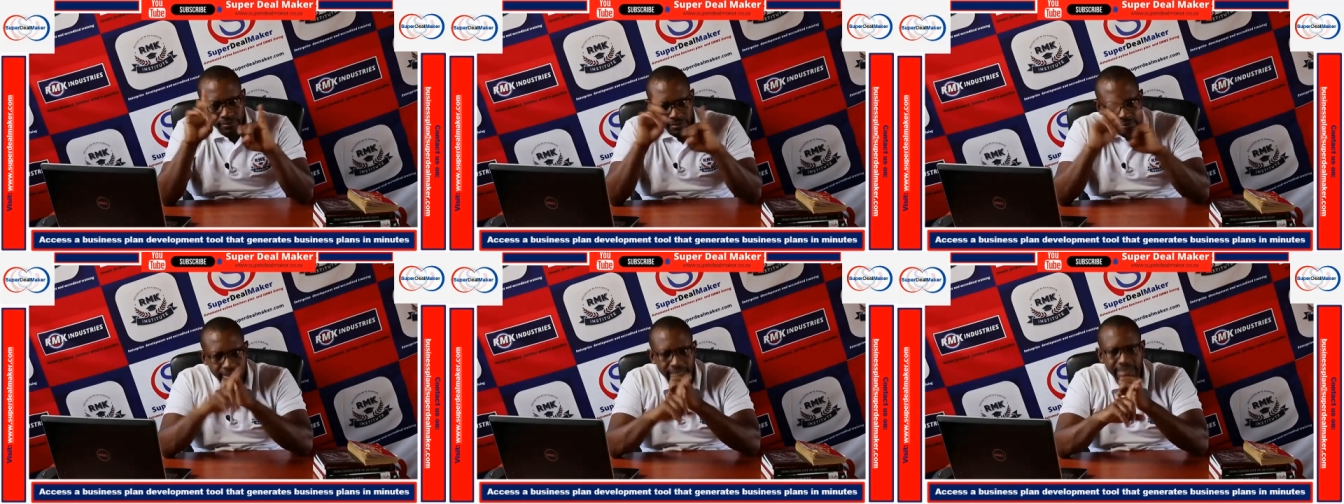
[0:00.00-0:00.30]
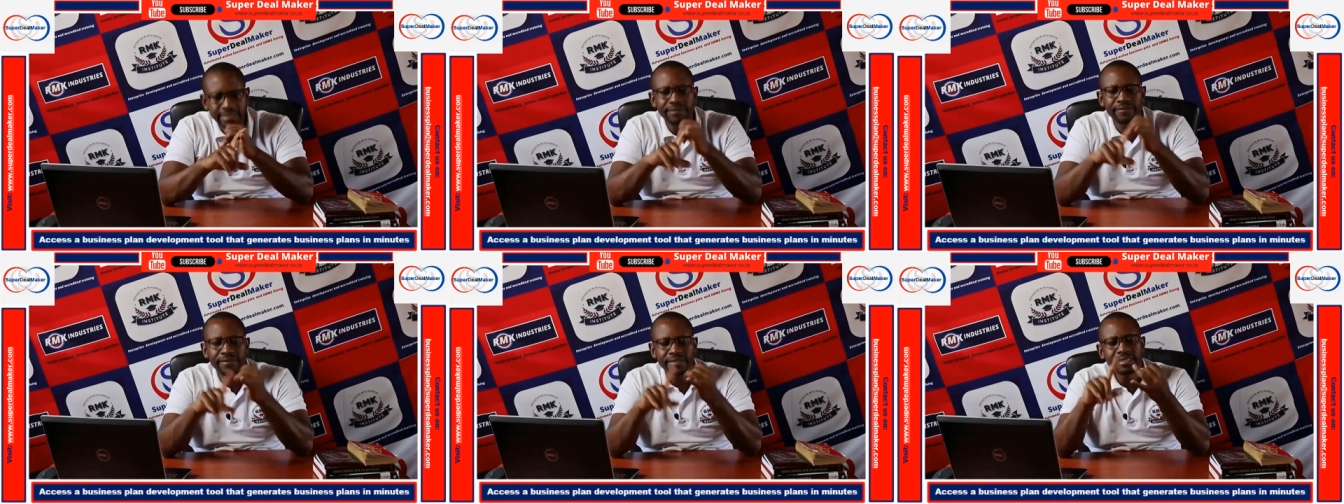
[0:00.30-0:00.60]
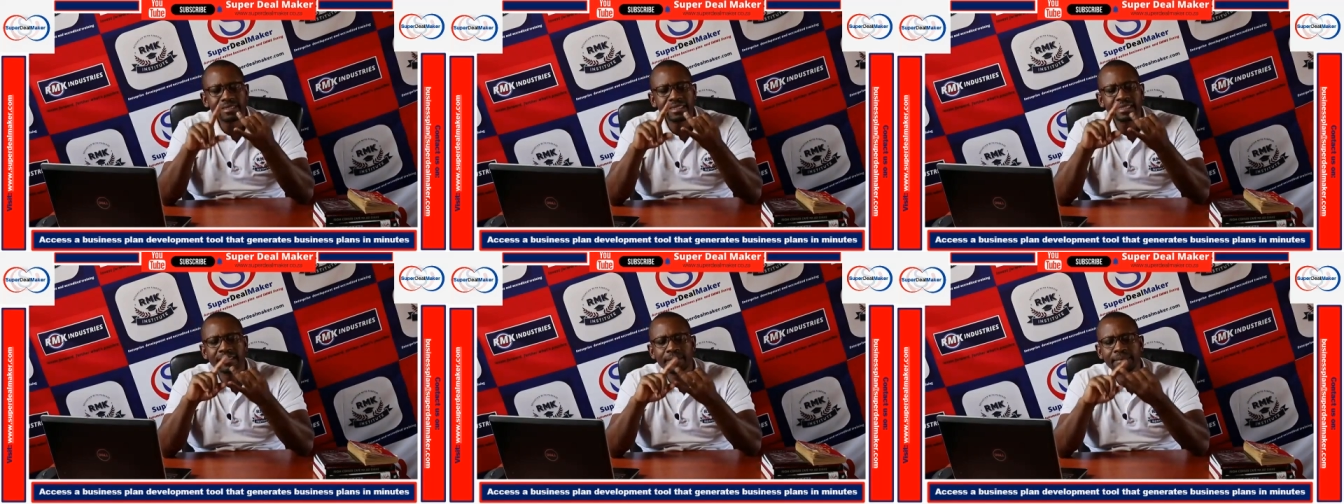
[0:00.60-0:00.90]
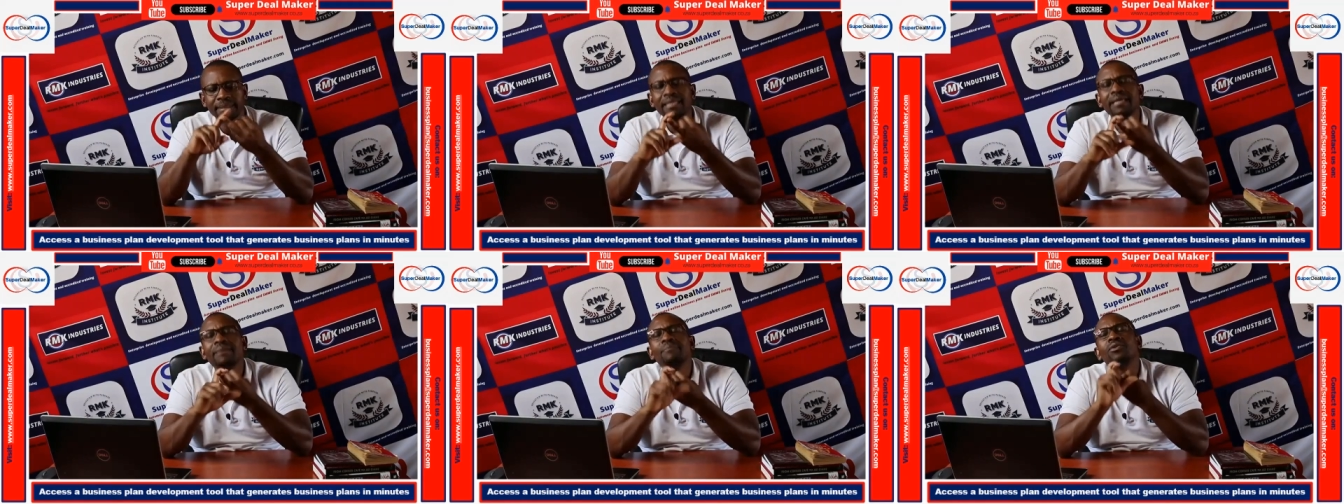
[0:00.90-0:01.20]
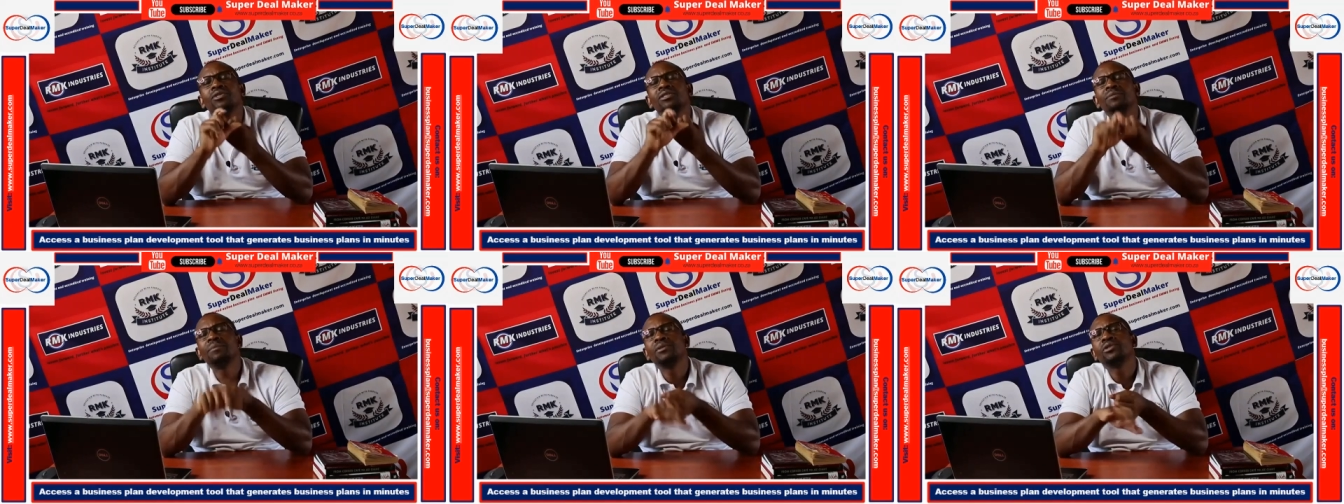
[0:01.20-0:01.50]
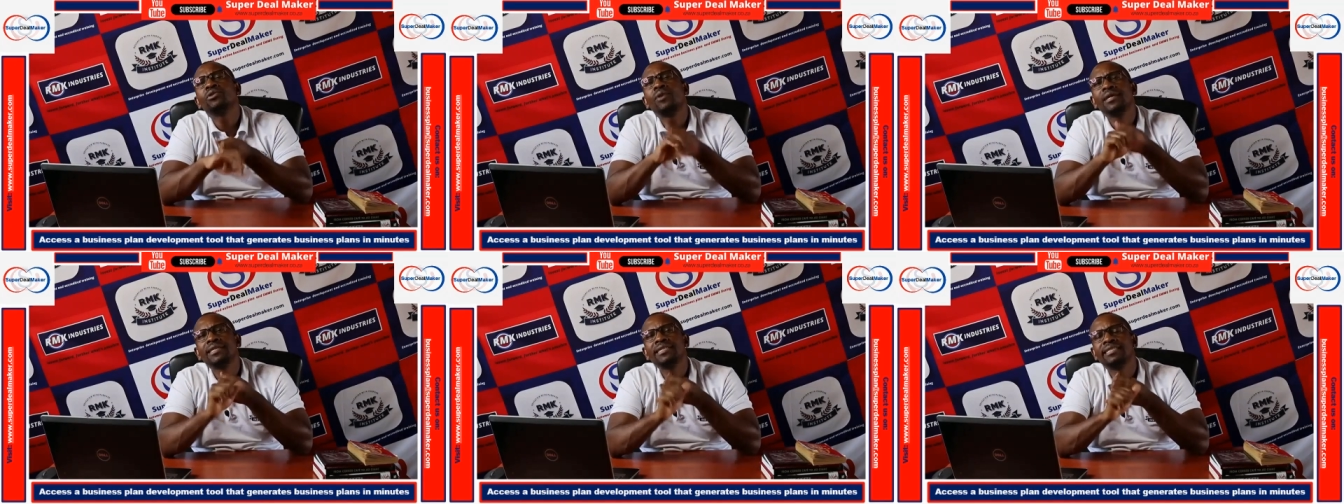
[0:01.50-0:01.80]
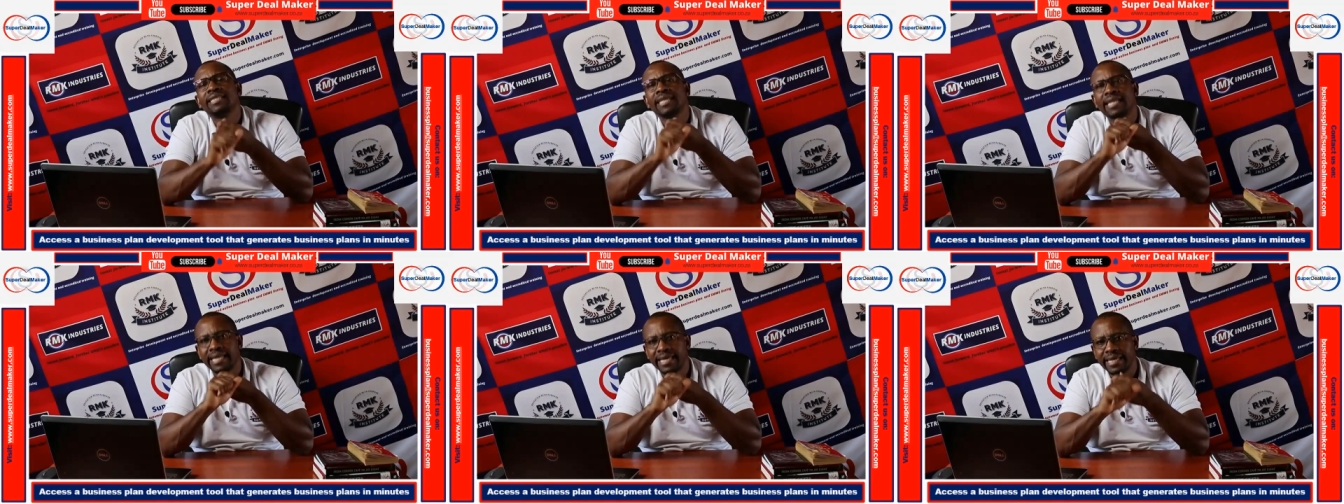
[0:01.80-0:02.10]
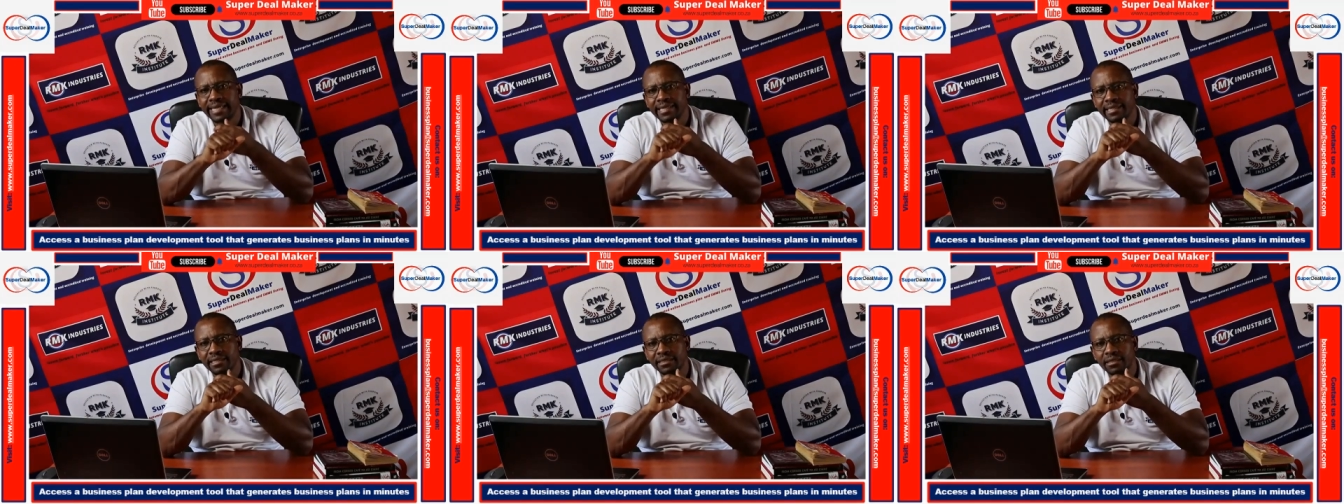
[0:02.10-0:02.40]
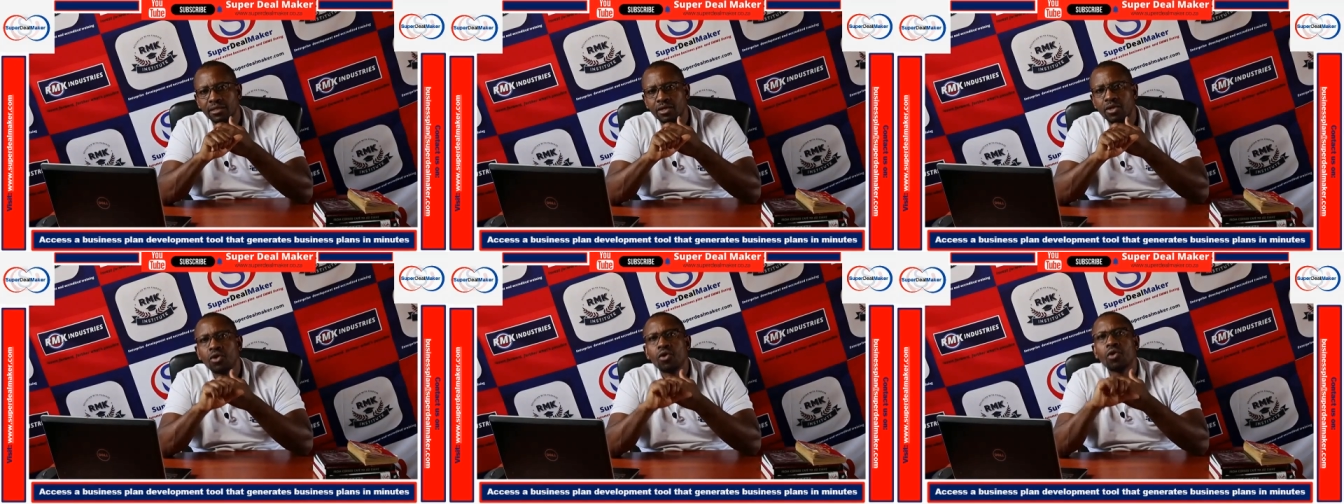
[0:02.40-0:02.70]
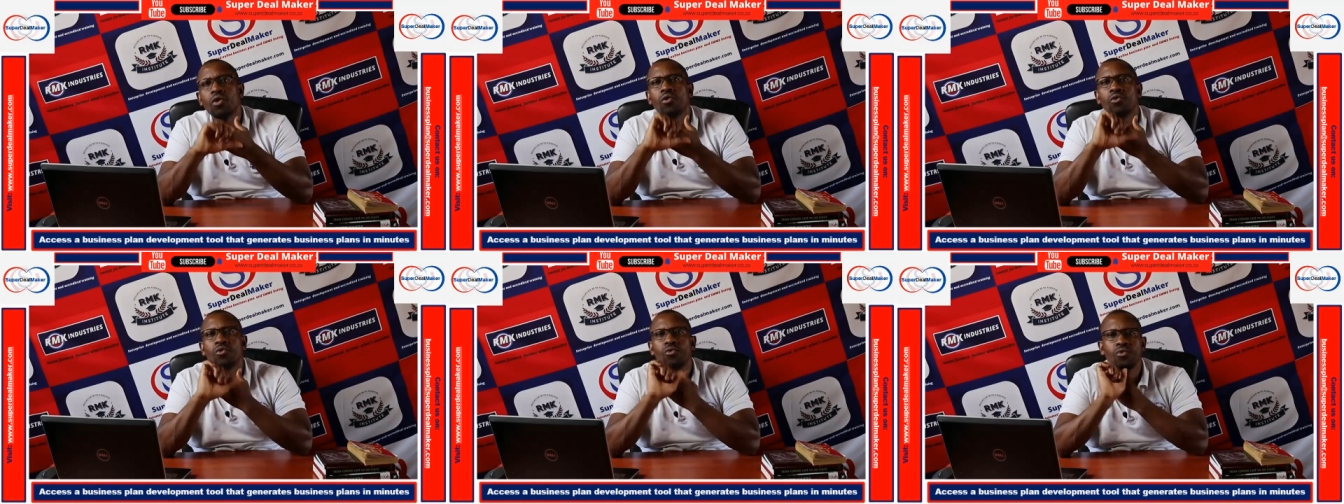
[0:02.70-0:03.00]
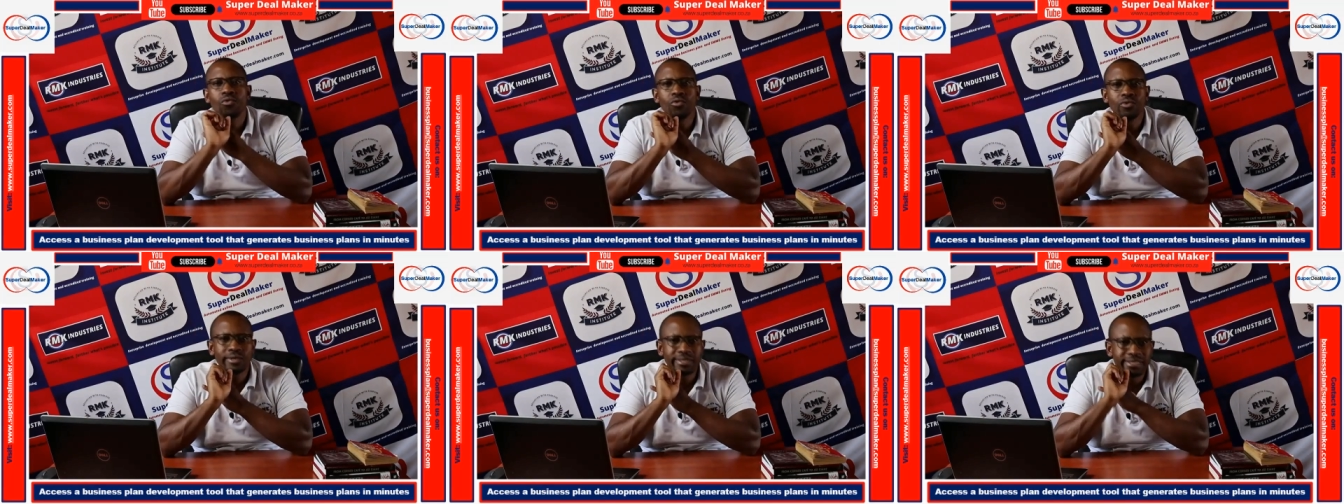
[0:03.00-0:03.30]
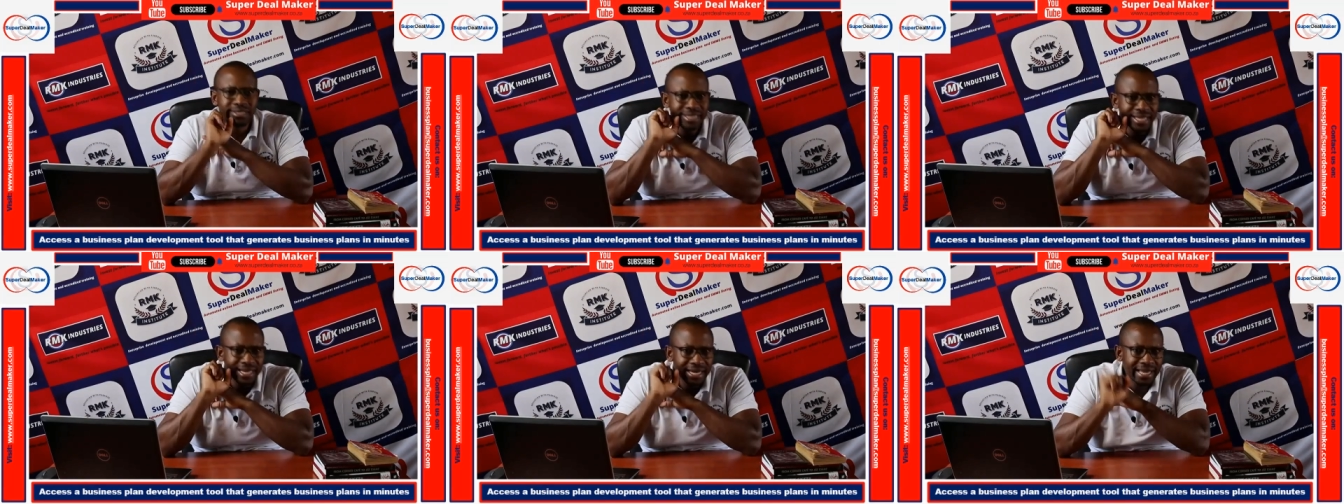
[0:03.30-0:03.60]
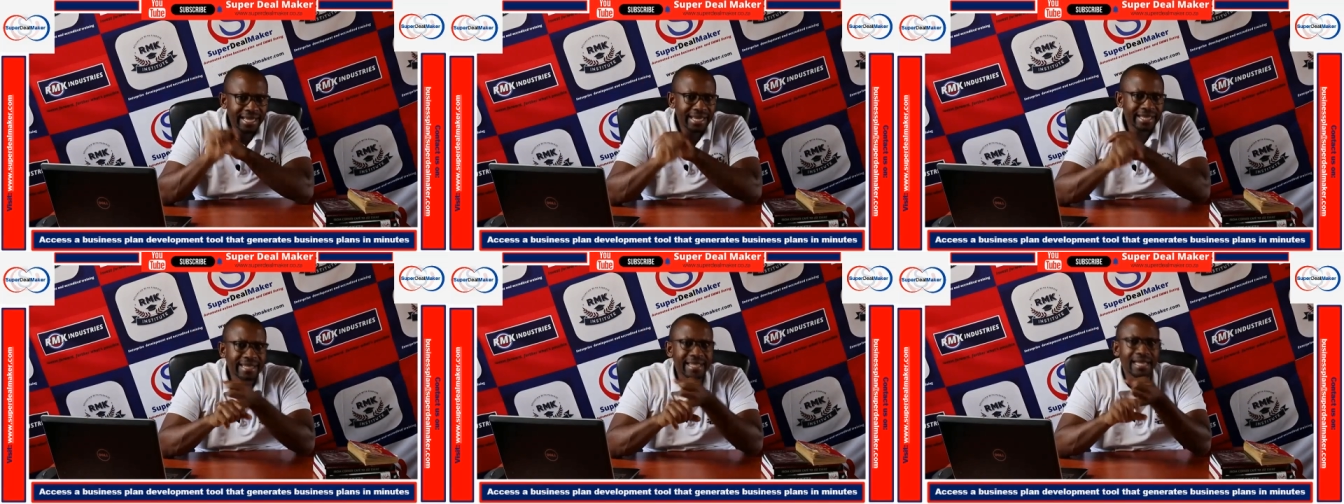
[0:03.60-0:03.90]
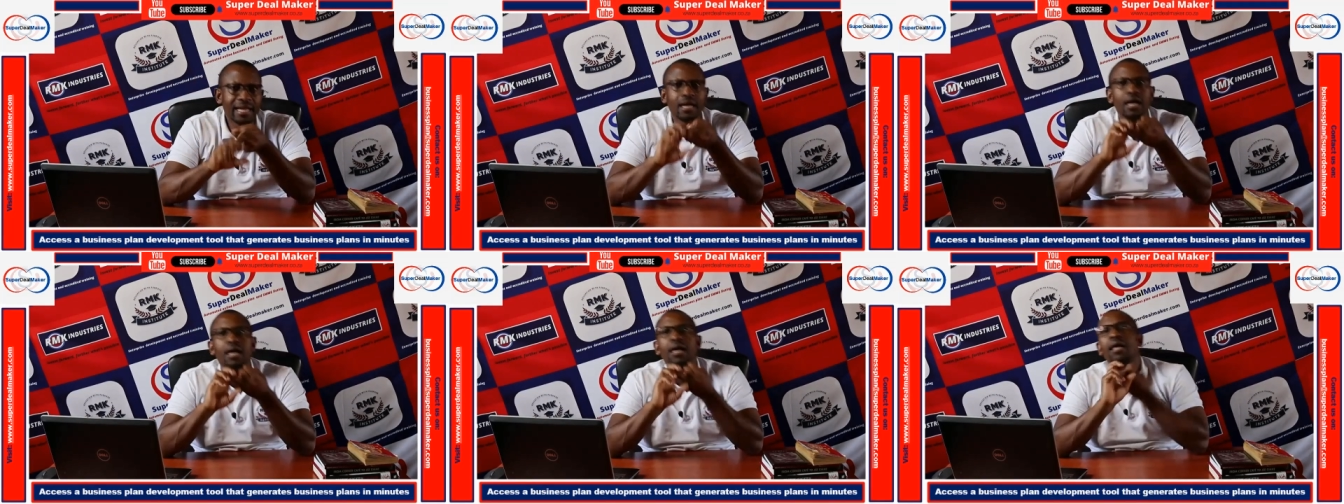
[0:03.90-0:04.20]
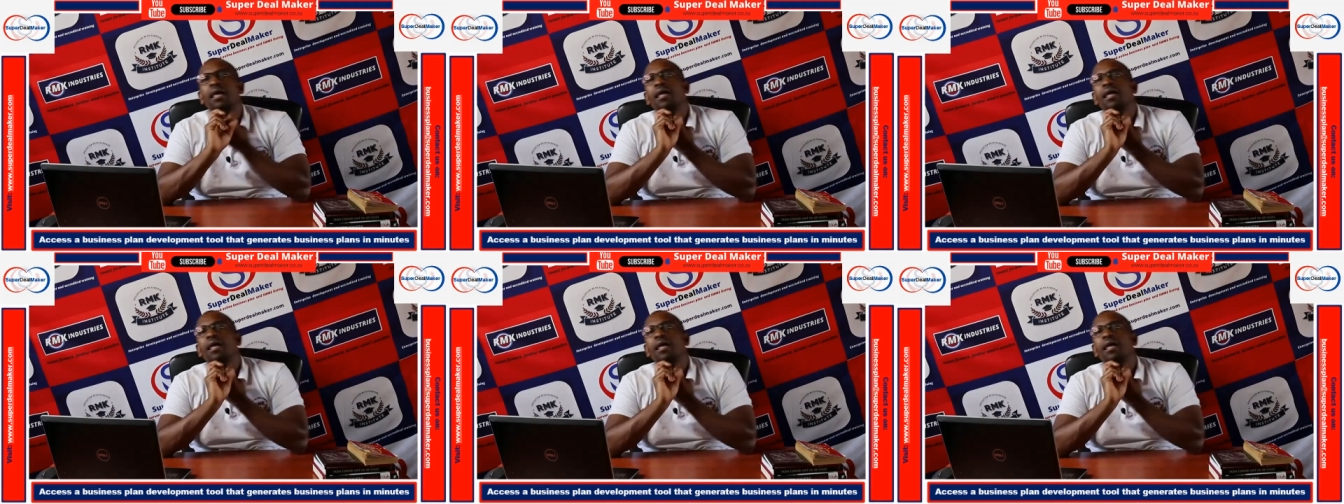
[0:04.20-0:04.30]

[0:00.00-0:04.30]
that's the facilitator, but the most important one is the learner. Who is the learner?